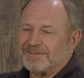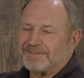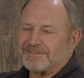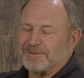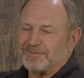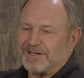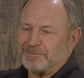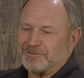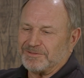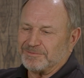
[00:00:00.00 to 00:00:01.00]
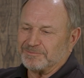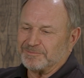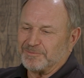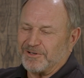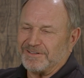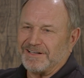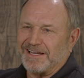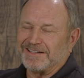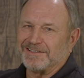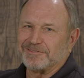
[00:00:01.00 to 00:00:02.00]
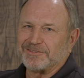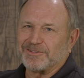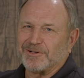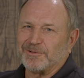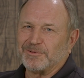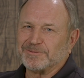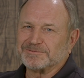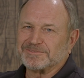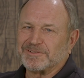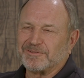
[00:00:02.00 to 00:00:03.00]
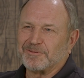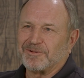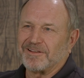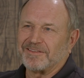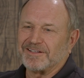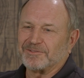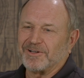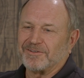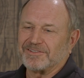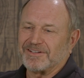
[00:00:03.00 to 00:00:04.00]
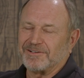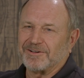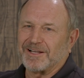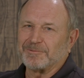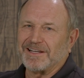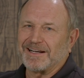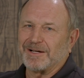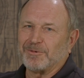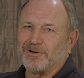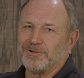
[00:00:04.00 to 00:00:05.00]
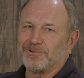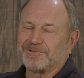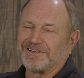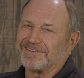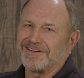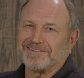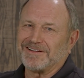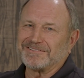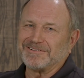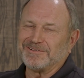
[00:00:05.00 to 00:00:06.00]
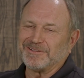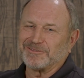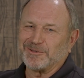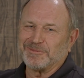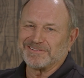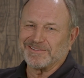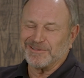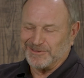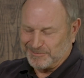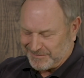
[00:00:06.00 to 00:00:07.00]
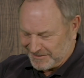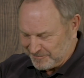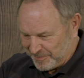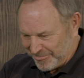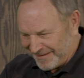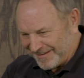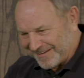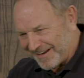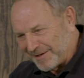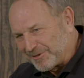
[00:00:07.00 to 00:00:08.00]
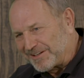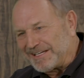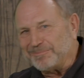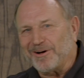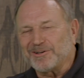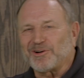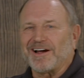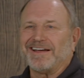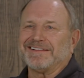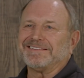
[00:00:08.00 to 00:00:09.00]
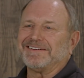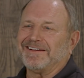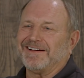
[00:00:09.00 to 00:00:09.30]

sometimes pretty negative. So one of the things we always say, well, I'm glad I'm old because I don't have to do this very much longer. But I'm going to keep on trying.